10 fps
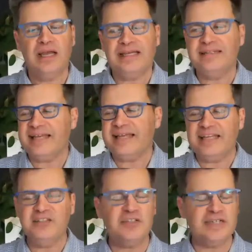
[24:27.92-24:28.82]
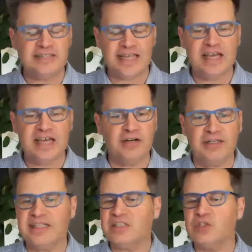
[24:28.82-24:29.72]
In the internet era,
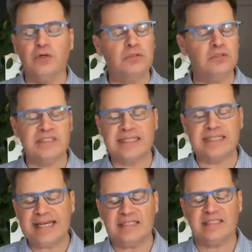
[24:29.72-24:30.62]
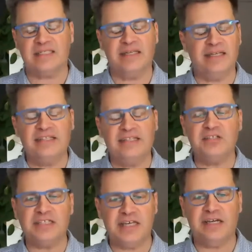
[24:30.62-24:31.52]
that's no longer the case. In the
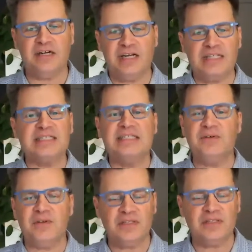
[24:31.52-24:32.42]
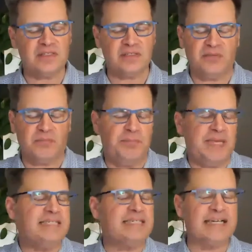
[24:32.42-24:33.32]
internet era, it's
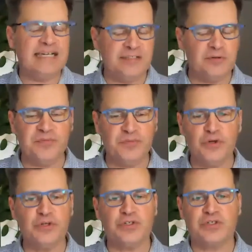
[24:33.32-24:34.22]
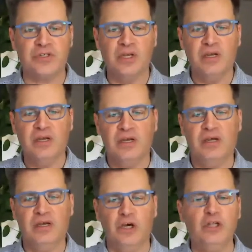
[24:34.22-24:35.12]
basically the reverse.
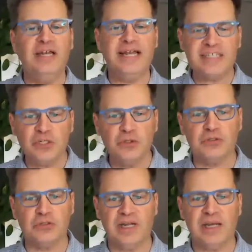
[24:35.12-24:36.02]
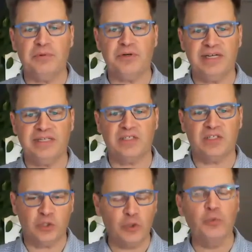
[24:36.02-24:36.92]
Unless you collaborate,
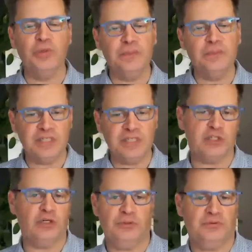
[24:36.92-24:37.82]
you will be slow.